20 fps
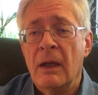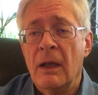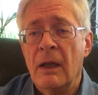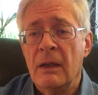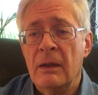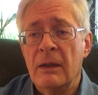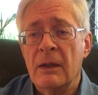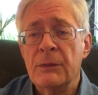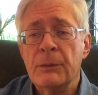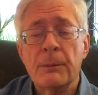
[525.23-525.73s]

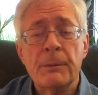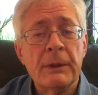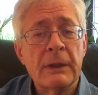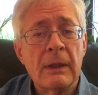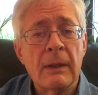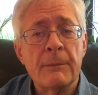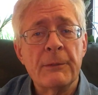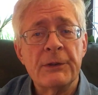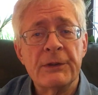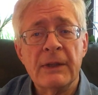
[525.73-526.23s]
And this will
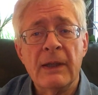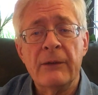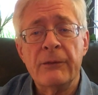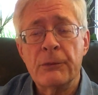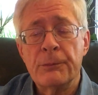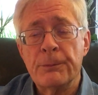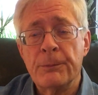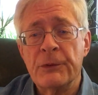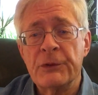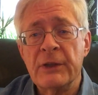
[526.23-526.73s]
become a
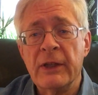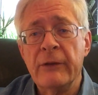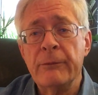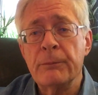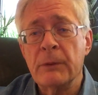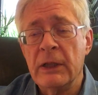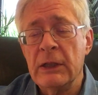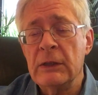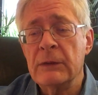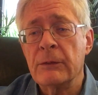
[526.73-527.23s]
safe
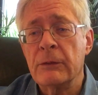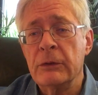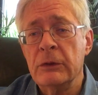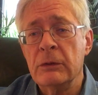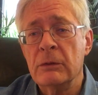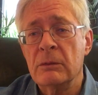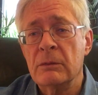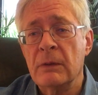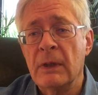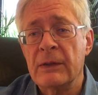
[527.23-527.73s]
place for
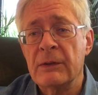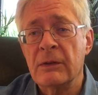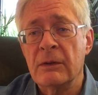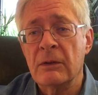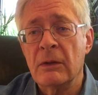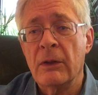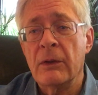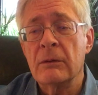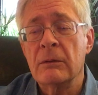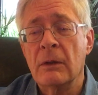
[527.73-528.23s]
you. That's
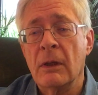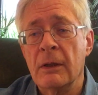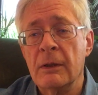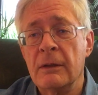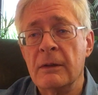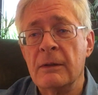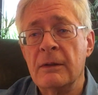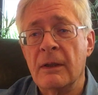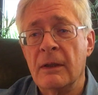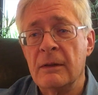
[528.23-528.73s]
another
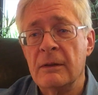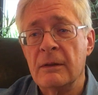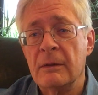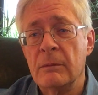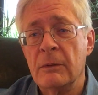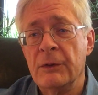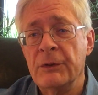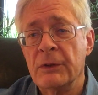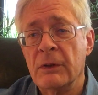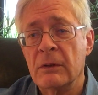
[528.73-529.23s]
unintended
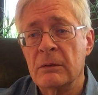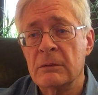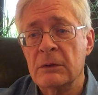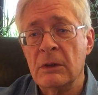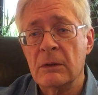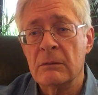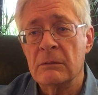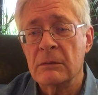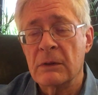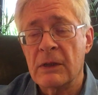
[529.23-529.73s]
result.
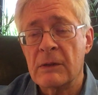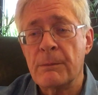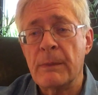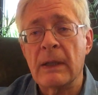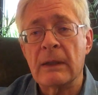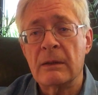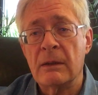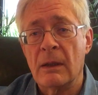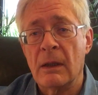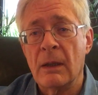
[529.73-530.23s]
You don't
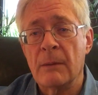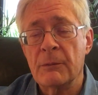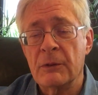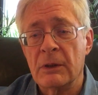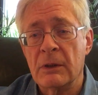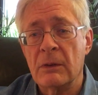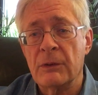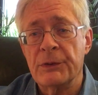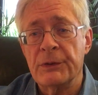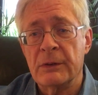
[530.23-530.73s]
expect that I'm
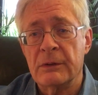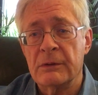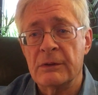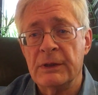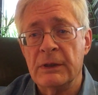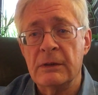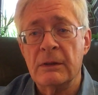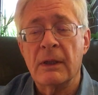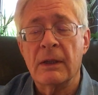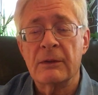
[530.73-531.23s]
going to go
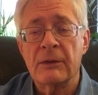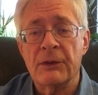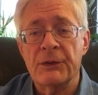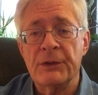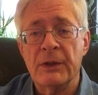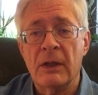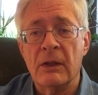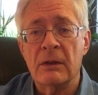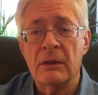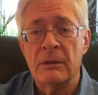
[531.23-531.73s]
see Dr.
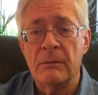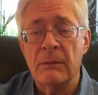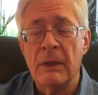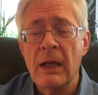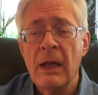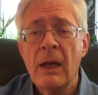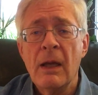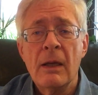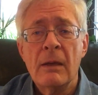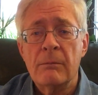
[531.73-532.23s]
Sehl in
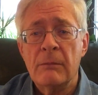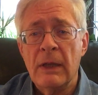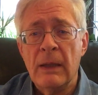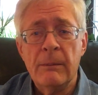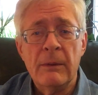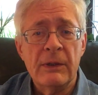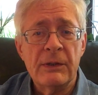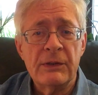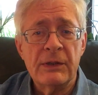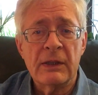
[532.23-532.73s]

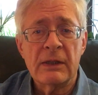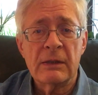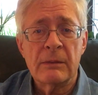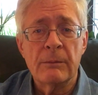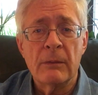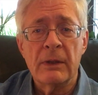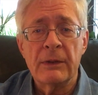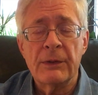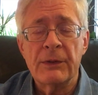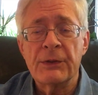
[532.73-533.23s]
maybe
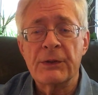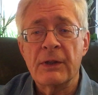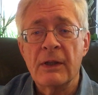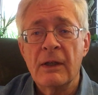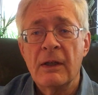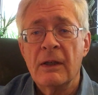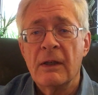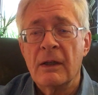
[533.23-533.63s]
6 months.